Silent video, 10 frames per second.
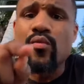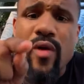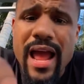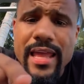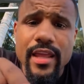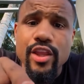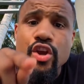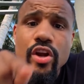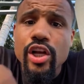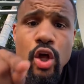Ryan,
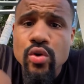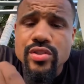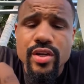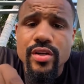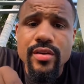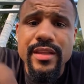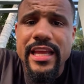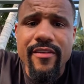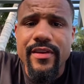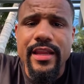you're closer
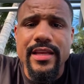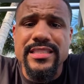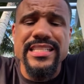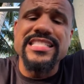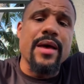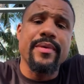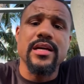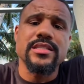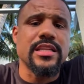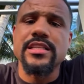than Devin is, and it's not
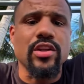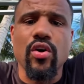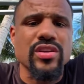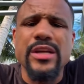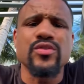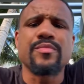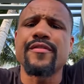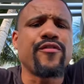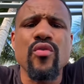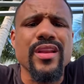because of this loss. It was
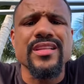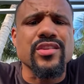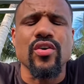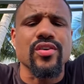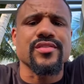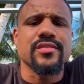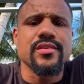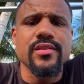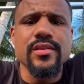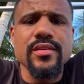before this
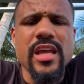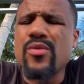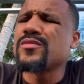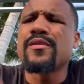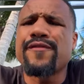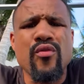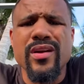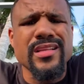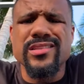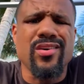loss. It was
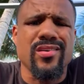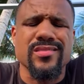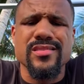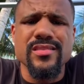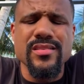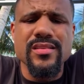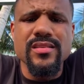before this loss.